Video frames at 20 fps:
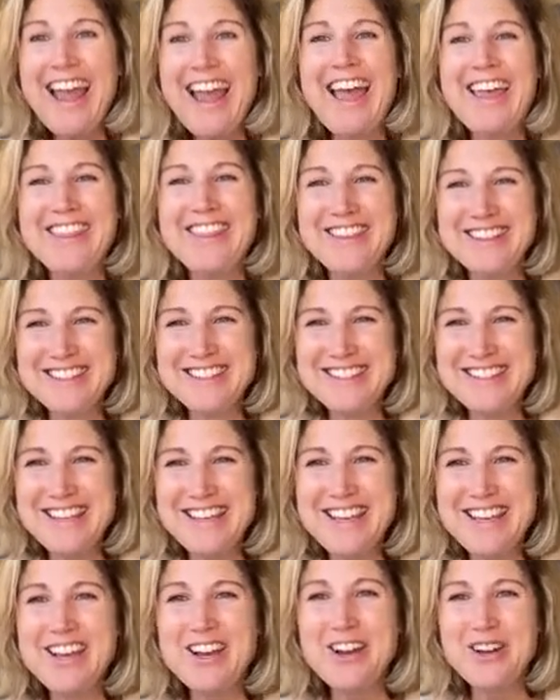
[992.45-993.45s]
and then
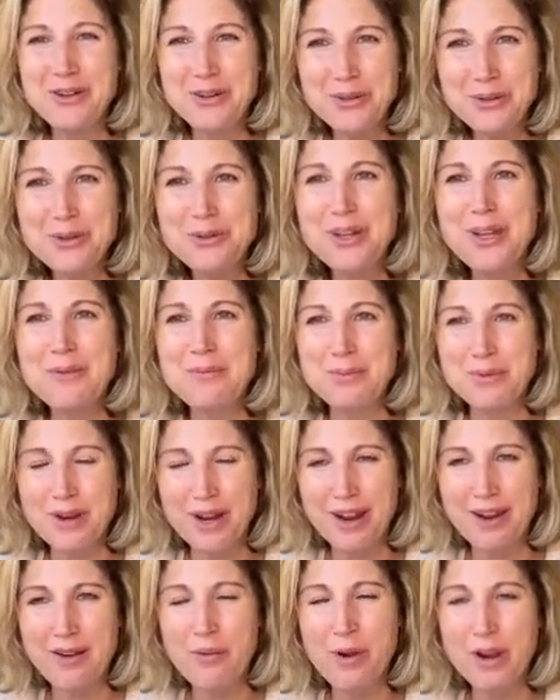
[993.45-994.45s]
see who can
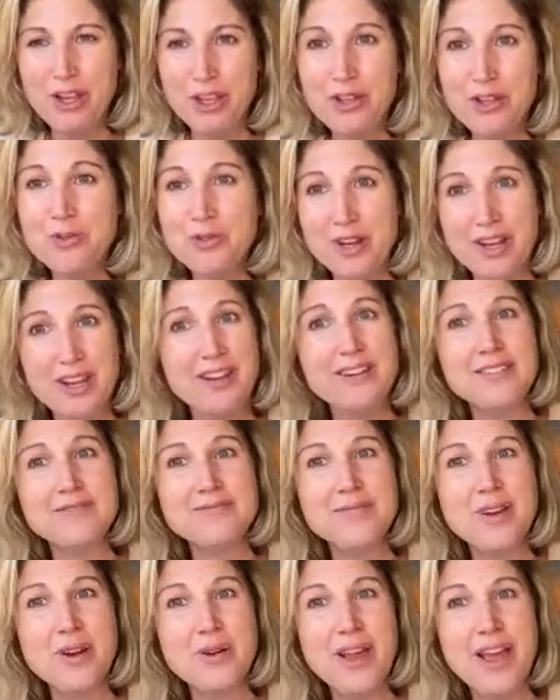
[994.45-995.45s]
bring what you need.
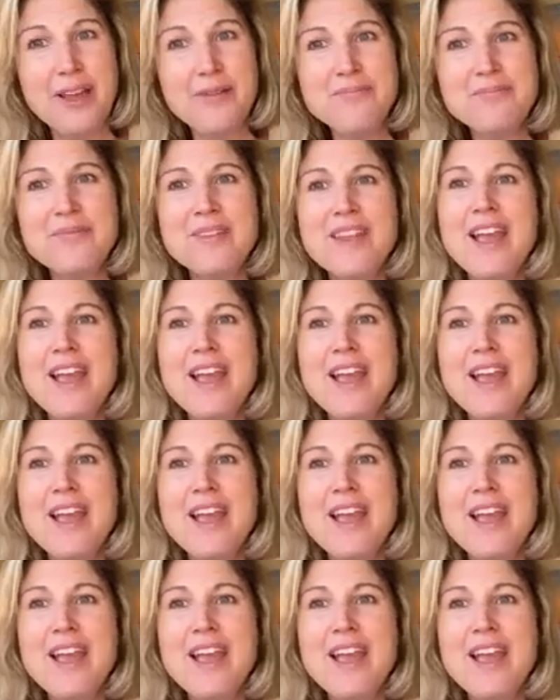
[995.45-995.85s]
Okay.